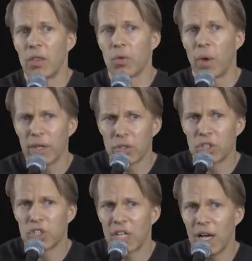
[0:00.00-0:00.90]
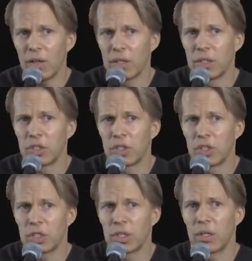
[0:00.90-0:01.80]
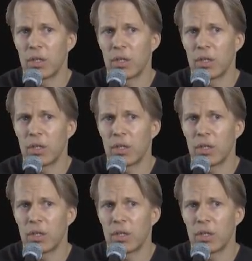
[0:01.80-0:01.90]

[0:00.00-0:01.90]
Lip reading: The writers challenged